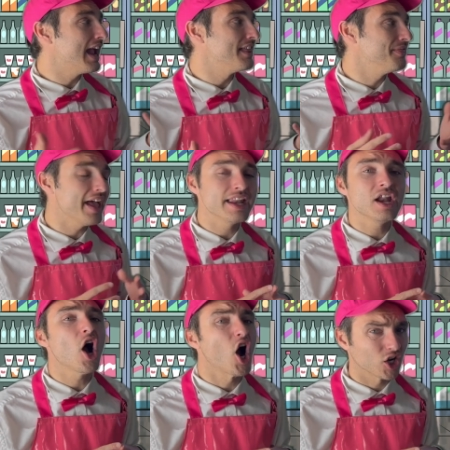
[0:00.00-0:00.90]
and
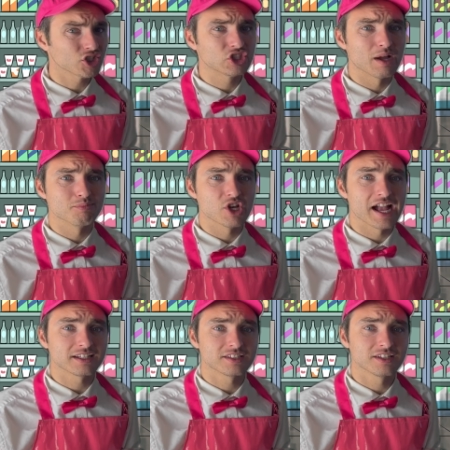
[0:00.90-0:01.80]
then our
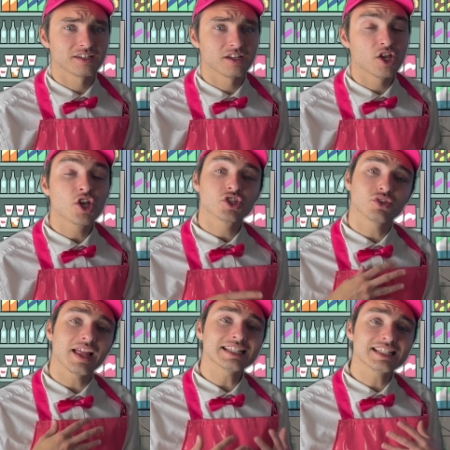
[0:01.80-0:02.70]
subject. So
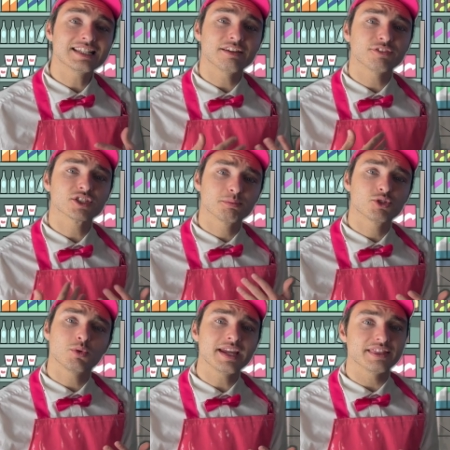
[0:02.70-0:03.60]
that's the difference
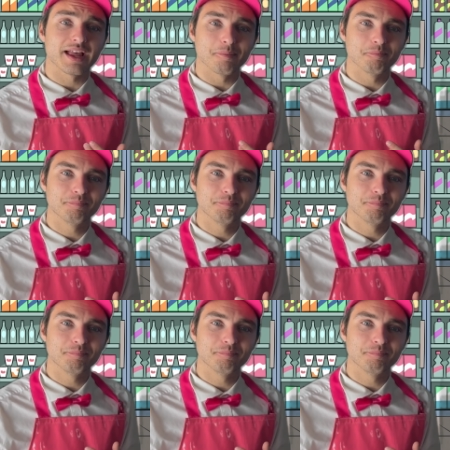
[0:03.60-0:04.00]
between them.